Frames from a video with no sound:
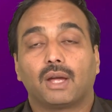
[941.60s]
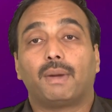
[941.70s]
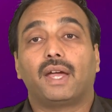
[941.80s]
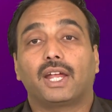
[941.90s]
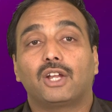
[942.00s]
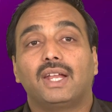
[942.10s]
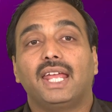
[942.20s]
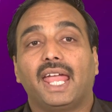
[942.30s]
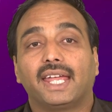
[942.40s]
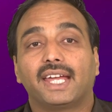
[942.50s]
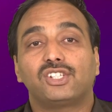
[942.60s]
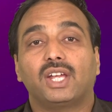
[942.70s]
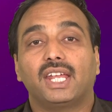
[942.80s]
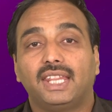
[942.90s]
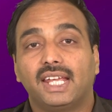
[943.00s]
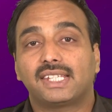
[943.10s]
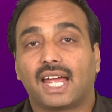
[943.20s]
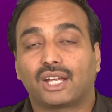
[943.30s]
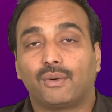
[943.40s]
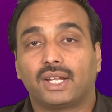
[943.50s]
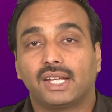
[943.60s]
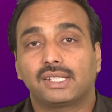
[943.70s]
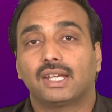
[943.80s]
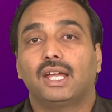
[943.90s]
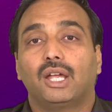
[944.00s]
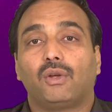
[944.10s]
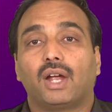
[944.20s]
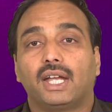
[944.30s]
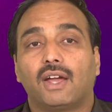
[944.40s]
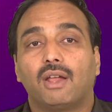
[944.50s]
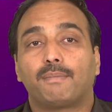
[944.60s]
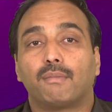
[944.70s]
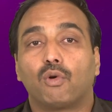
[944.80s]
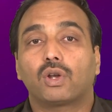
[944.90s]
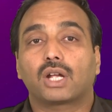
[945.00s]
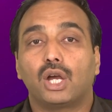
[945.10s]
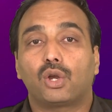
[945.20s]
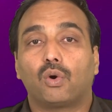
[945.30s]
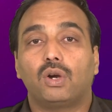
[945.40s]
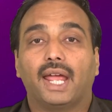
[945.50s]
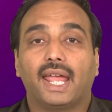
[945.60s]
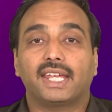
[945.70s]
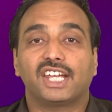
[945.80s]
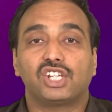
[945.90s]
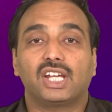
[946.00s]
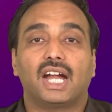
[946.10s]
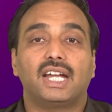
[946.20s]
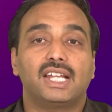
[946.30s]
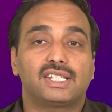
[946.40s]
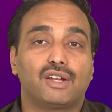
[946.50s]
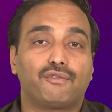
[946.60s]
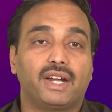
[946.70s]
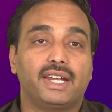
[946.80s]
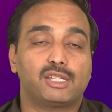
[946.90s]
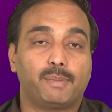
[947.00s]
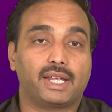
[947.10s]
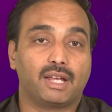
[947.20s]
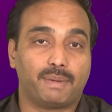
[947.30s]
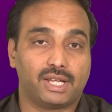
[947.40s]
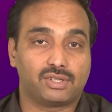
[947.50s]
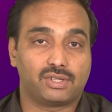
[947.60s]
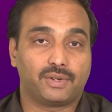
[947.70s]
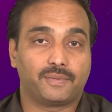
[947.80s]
By regularly engaging in these activities, you can develop a more controlled, engaging, and listener-friendly speaking pace.